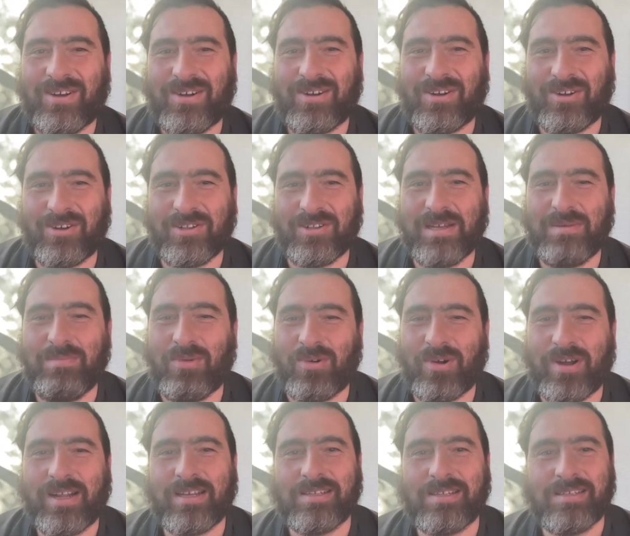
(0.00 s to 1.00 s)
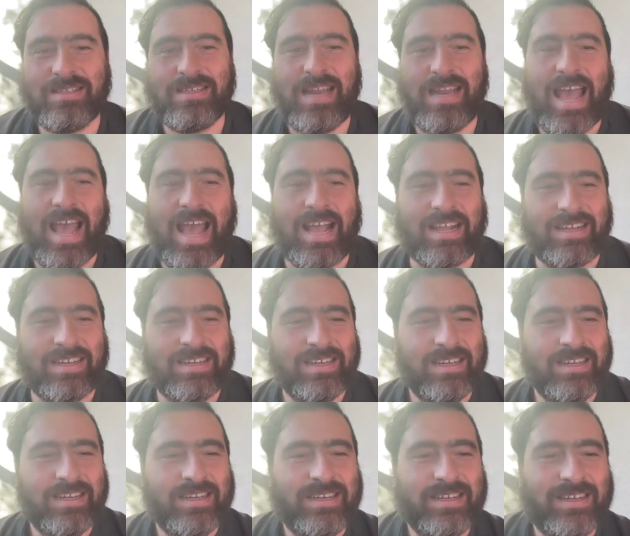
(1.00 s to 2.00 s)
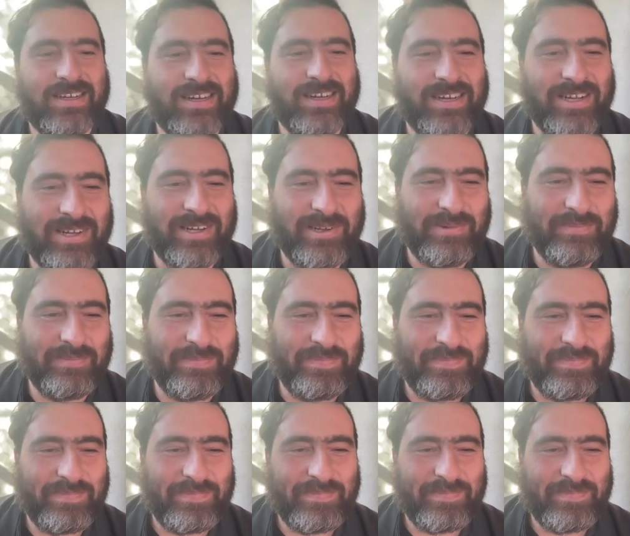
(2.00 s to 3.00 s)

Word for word: early morning snack. Um,